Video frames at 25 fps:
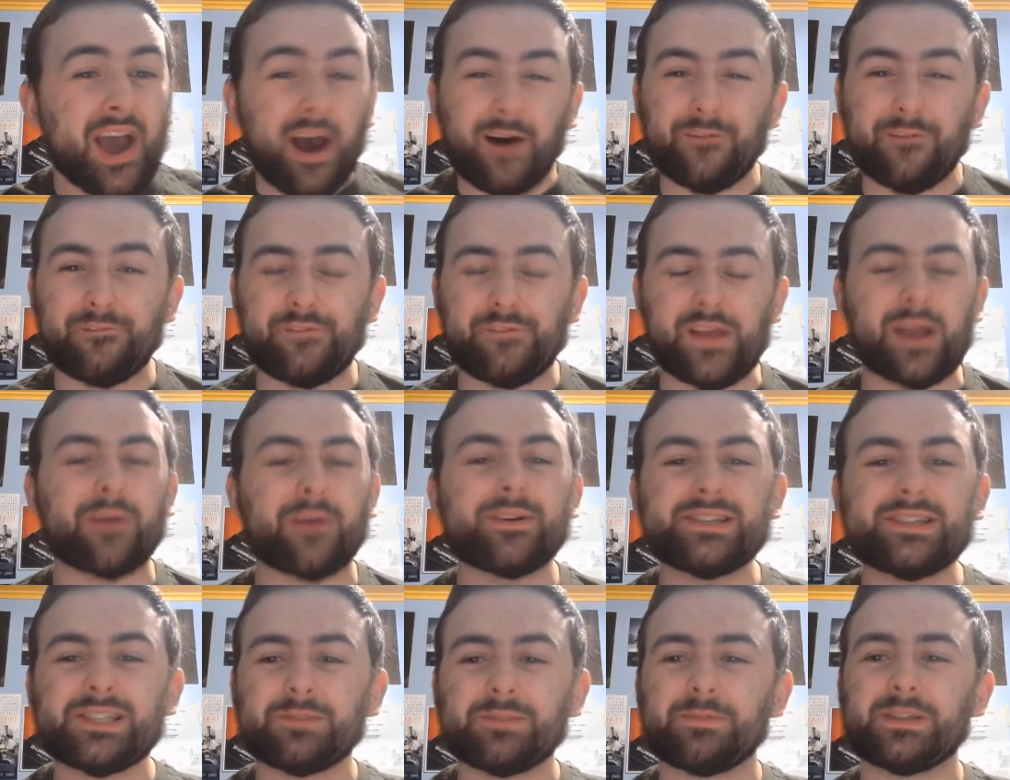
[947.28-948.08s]
a
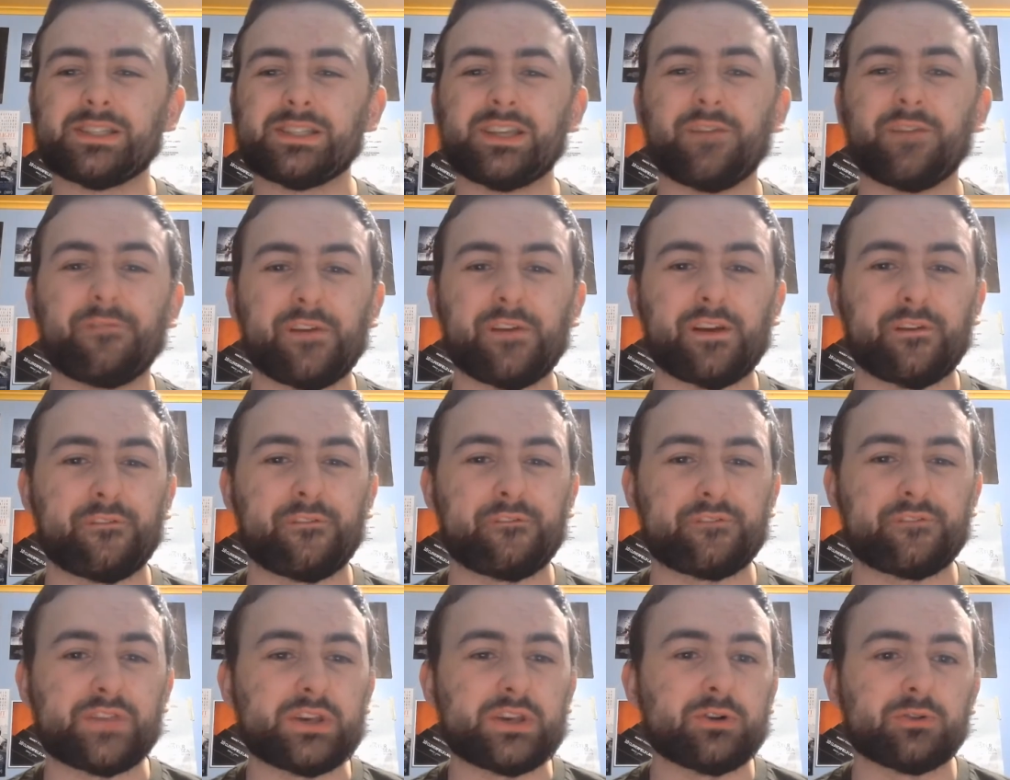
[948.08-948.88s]
very specific
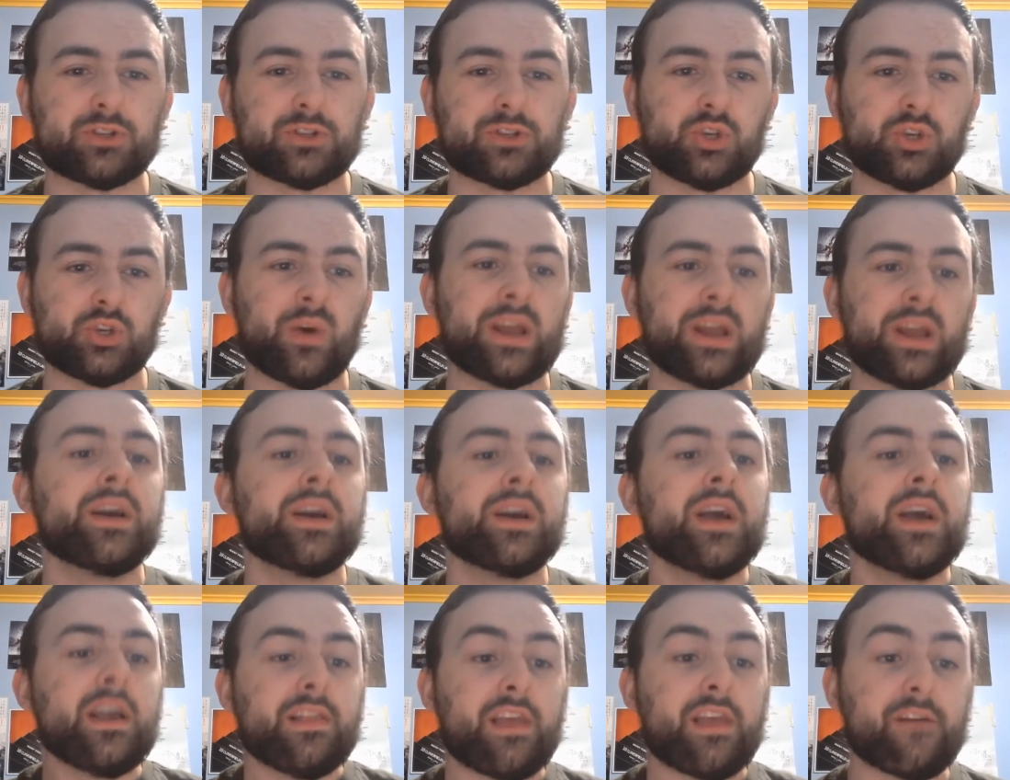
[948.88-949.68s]
feel to it
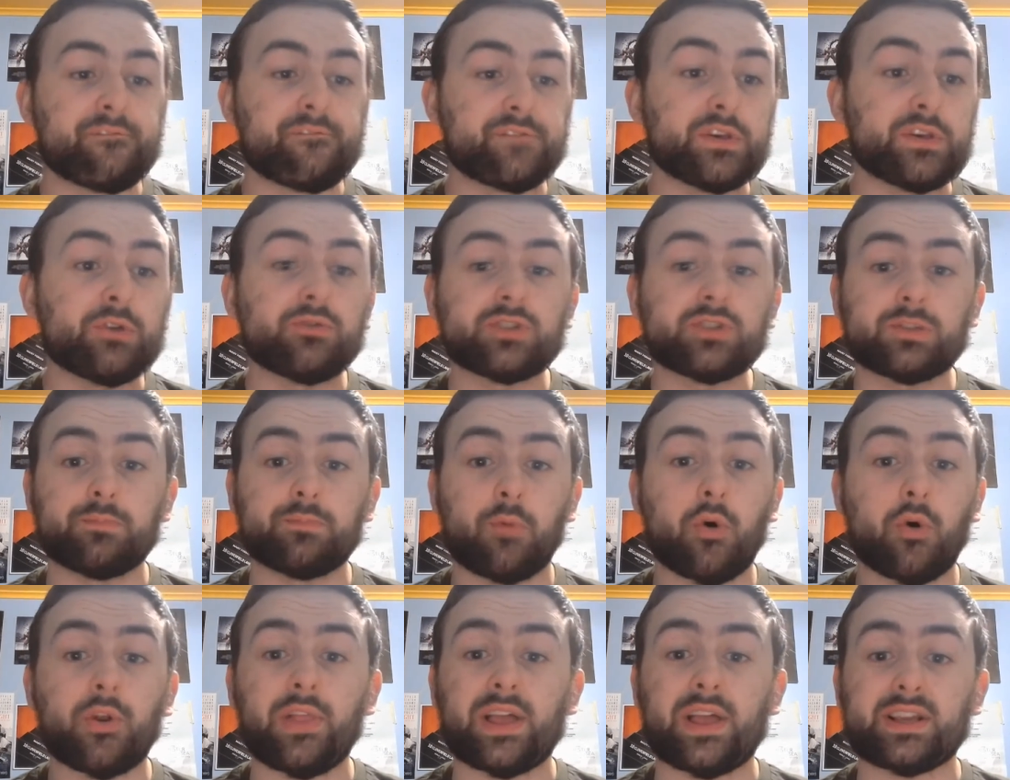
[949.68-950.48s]
that feels
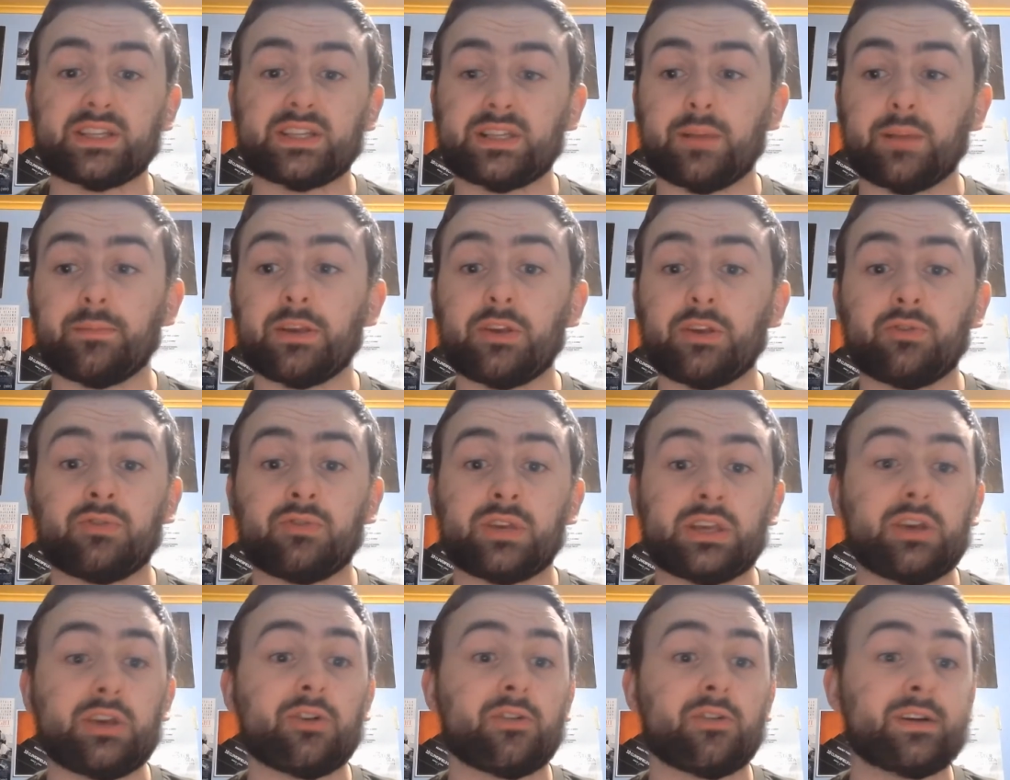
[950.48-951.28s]
more like something you'd
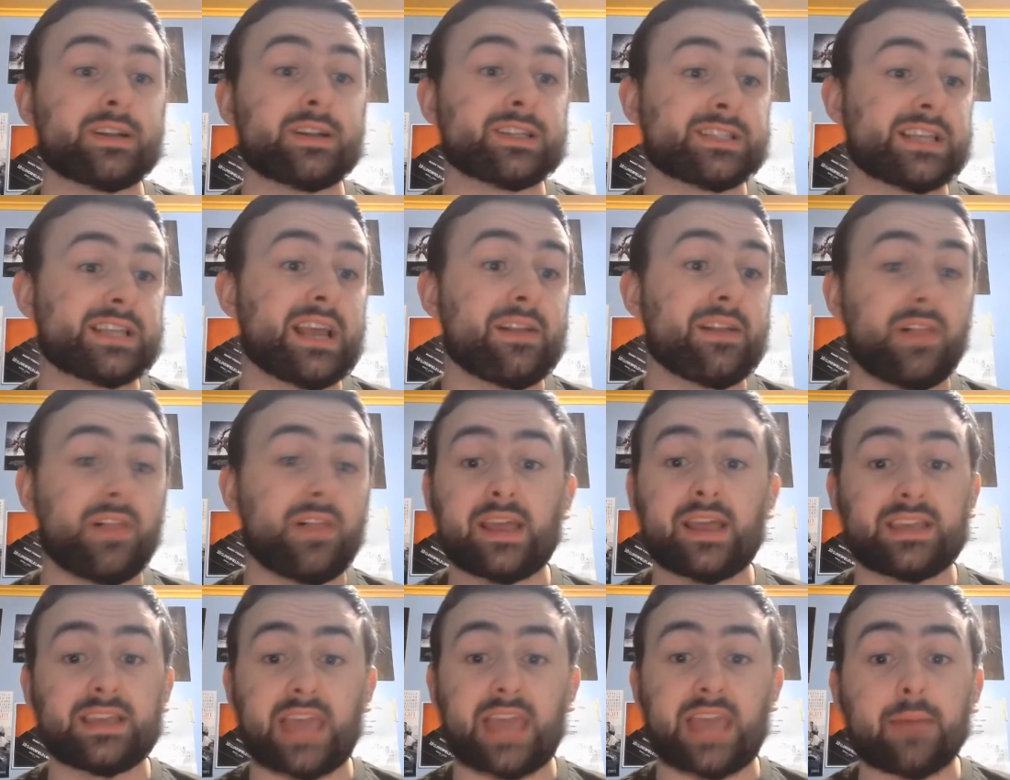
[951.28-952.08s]
hear in, say,
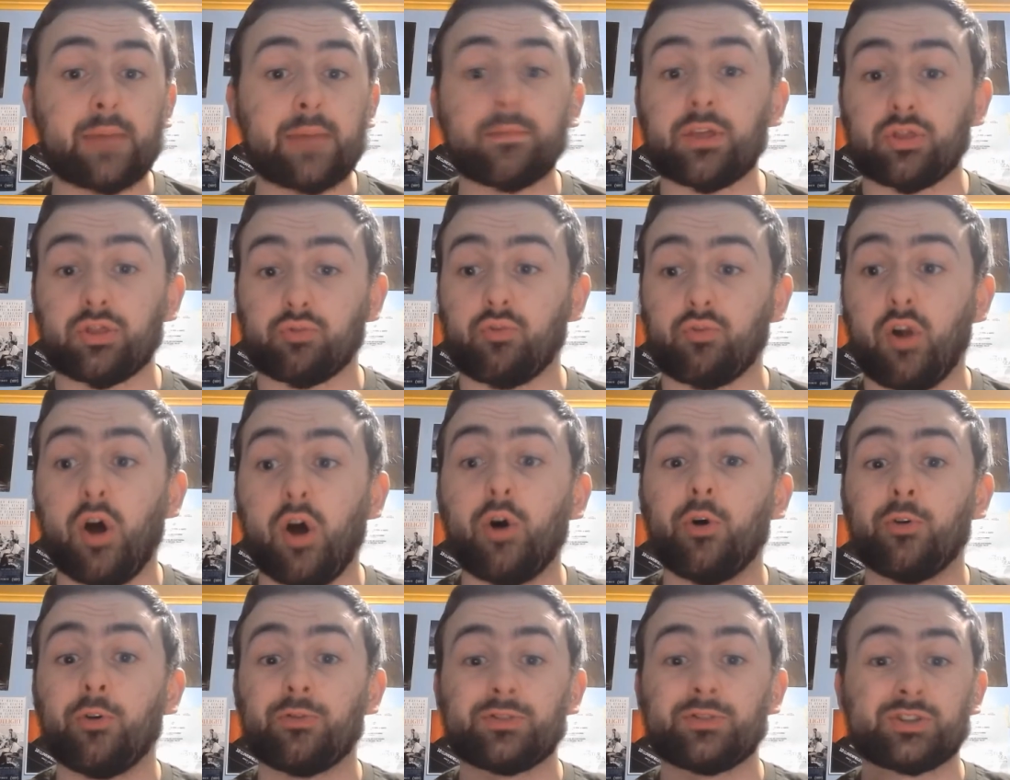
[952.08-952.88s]
like Game of
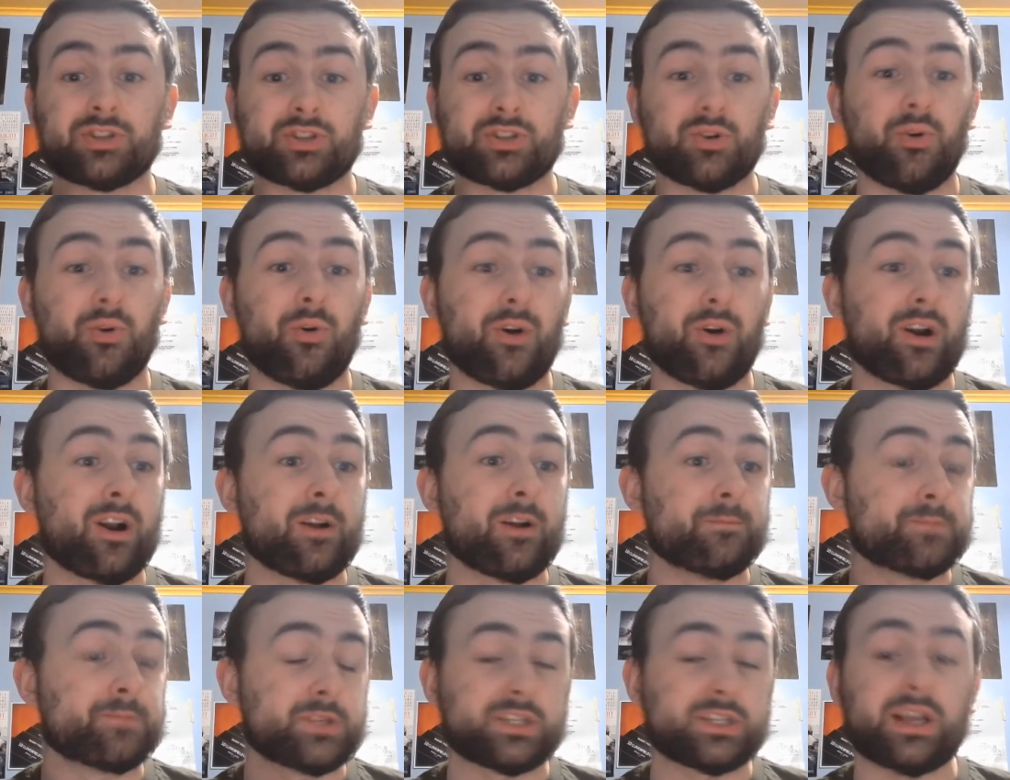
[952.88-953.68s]
Thrones
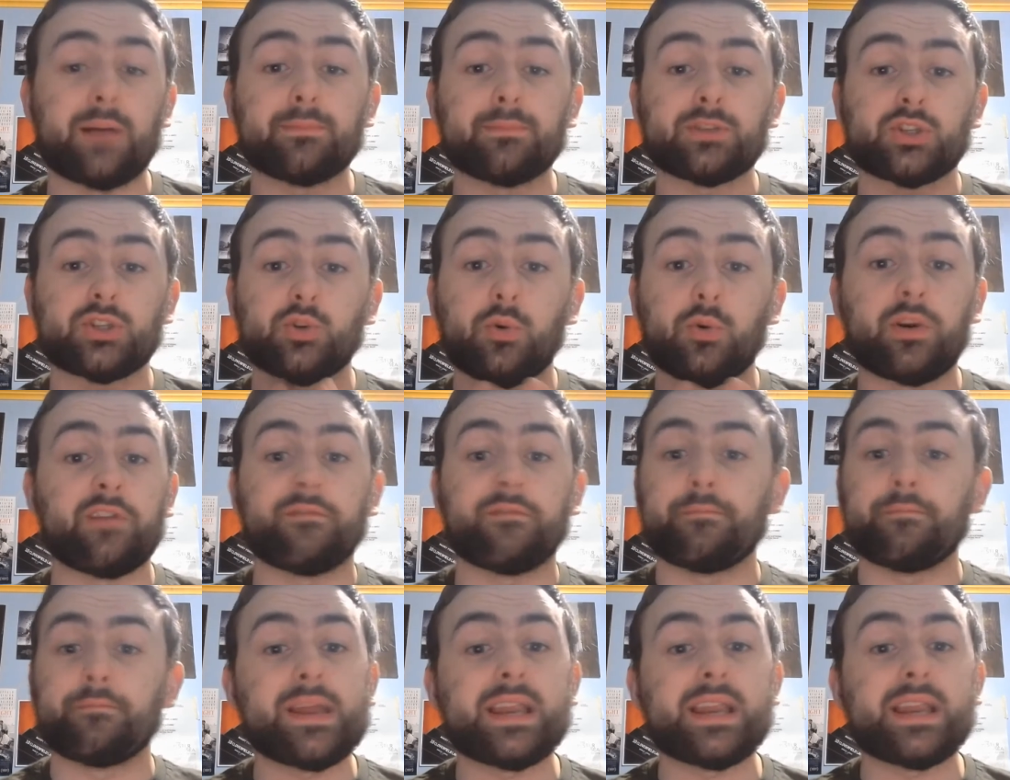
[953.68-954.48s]
or some sort
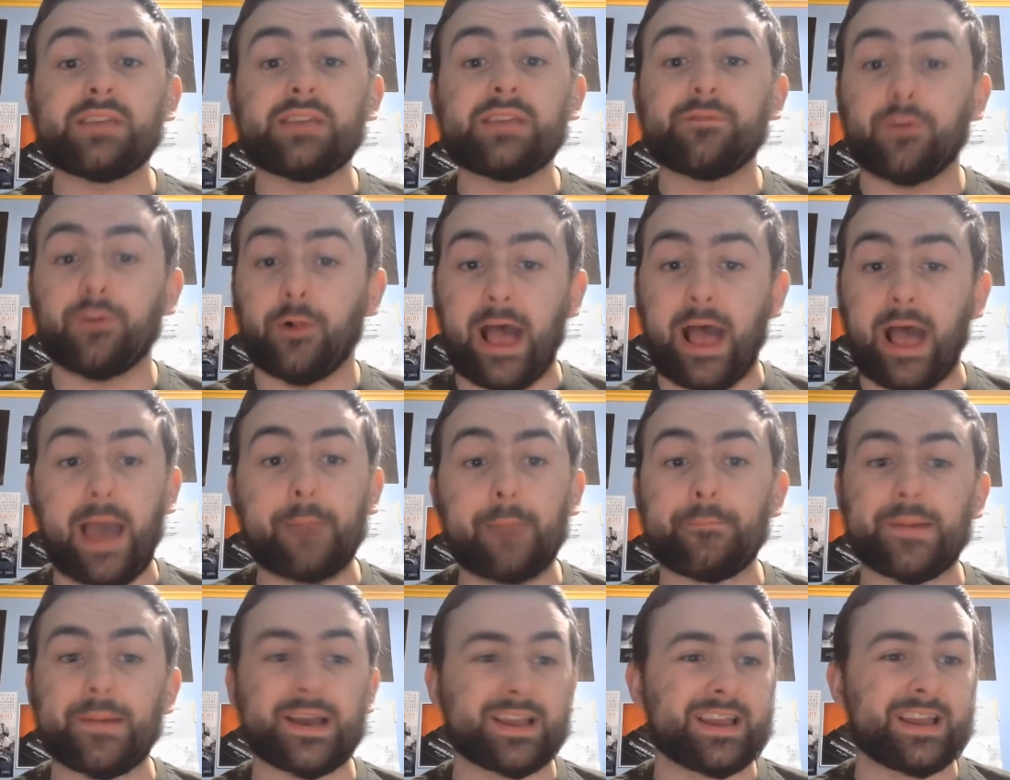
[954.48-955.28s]
of medieval
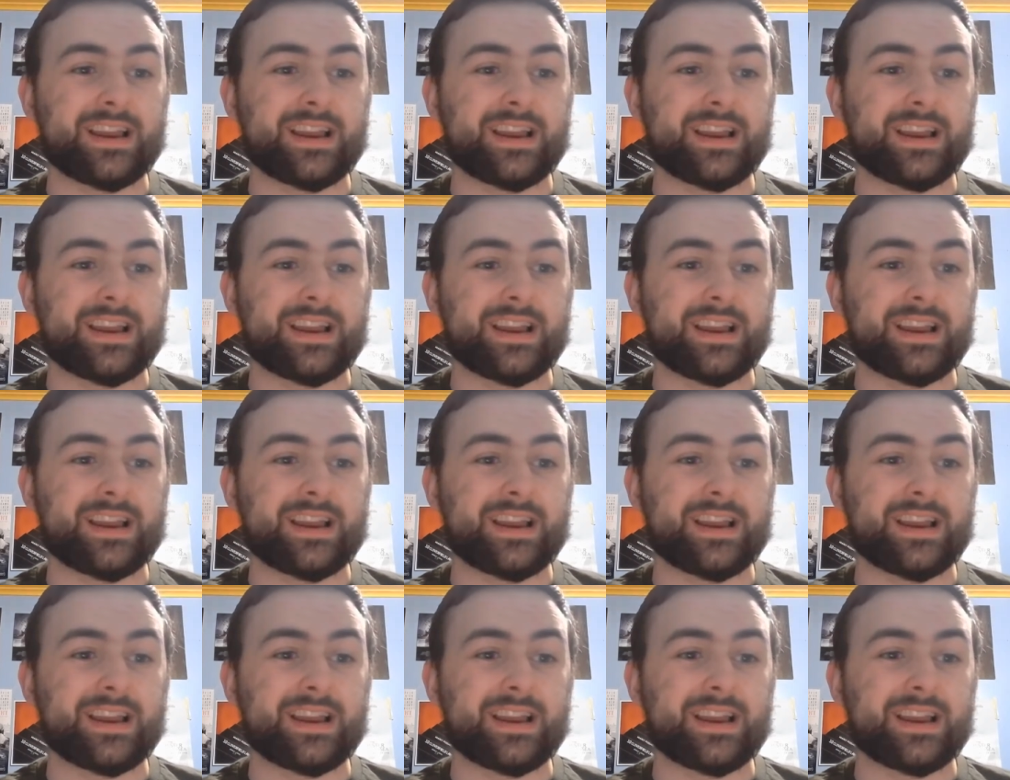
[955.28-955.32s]
epic.